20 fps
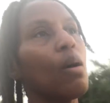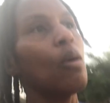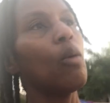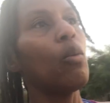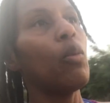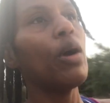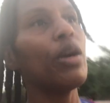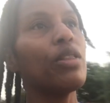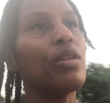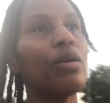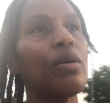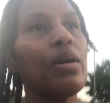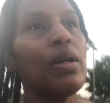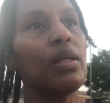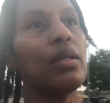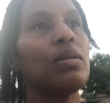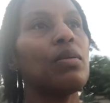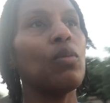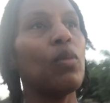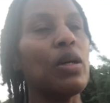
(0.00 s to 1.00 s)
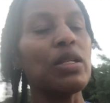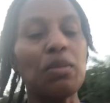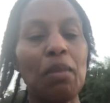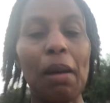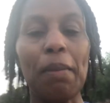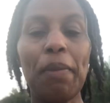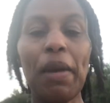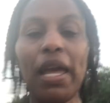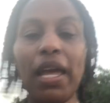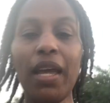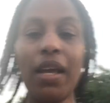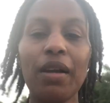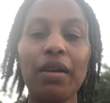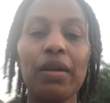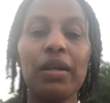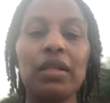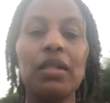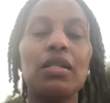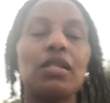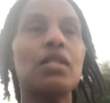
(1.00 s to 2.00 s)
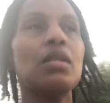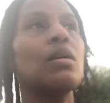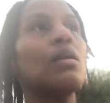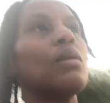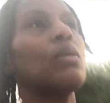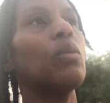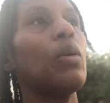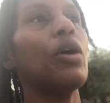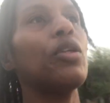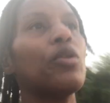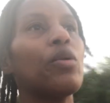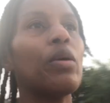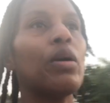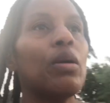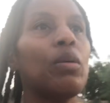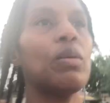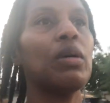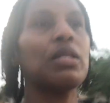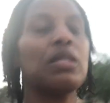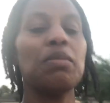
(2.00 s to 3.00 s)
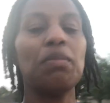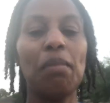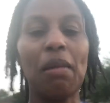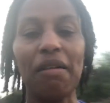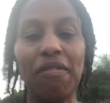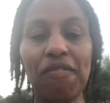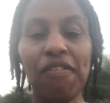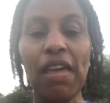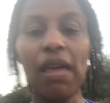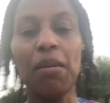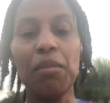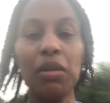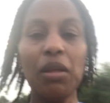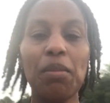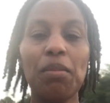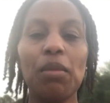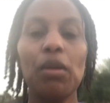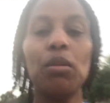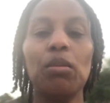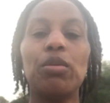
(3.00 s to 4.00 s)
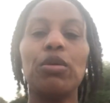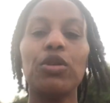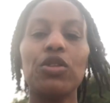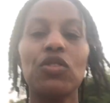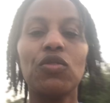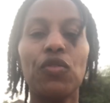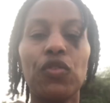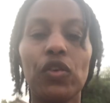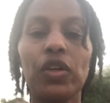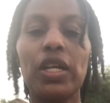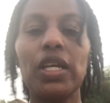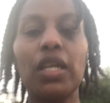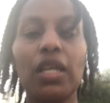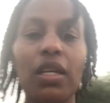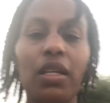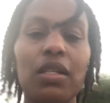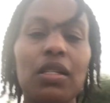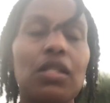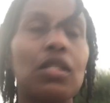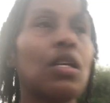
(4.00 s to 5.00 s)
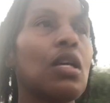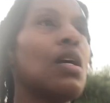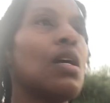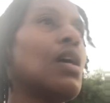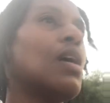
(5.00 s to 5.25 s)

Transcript: Whether it was my parents, whether it was my family members, friends,